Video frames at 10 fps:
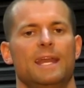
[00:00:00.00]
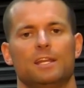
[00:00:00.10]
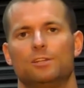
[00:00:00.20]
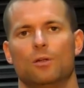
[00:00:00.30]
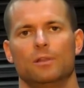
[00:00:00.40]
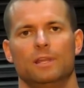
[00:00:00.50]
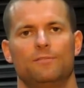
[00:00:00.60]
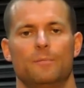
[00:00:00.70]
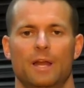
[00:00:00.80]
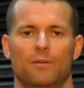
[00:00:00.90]
anecdotally
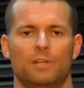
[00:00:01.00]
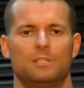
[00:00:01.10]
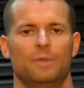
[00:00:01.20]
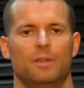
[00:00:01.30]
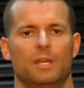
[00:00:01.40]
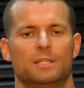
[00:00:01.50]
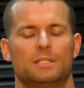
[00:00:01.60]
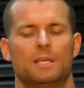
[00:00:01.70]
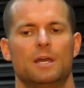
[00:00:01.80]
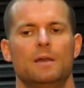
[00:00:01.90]
from my own
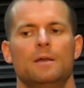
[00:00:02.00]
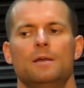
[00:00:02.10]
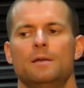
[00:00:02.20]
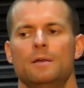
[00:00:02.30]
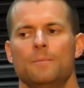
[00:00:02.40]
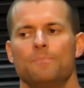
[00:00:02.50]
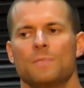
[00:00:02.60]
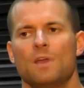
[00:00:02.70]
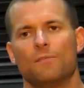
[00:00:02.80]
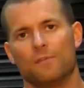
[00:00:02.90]
experience,
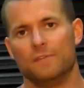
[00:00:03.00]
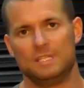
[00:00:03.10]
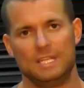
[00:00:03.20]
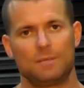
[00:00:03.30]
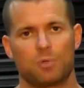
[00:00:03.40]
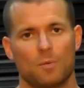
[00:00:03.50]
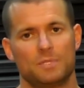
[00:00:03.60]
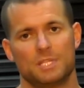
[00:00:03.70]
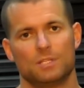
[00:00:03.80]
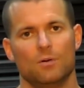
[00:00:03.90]
for physique
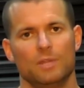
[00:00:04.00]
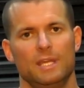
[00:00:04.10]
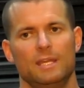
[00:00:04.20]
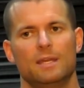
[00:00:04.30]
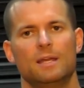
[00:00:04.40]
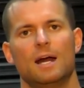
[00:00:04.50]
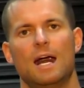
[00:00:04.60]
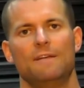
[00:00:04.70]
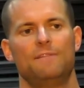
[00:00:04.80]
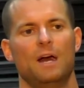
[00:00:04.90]
purposes only,
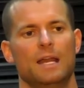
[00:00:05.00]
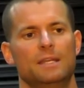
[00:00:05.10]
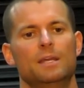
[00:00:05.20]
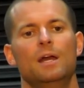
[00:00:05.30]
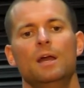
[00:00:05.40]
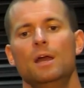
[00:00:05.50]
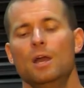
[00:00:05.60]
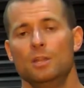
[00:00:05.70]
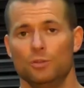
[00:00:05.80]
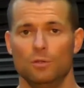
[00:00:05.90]
I find
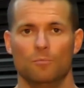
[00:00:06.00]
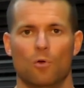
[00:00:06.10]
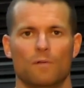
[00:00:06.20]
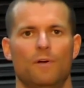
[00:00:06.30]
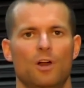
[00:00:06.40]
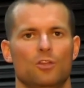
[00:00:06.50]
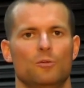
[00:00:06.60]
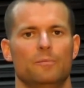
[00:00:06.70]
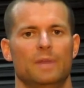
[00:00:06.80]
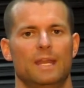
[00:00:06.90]
doing more
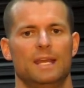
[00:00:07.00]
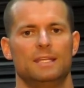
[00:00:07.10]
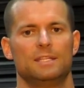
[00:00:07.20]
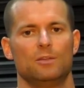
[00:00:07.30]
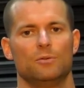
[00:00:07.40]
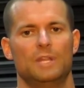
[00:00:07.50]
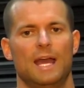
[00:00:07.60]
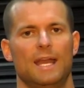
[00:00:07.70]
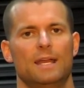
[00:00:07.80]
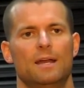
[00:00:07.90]
volume in a single
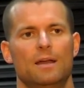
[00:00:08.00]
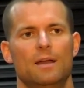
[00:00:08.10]
day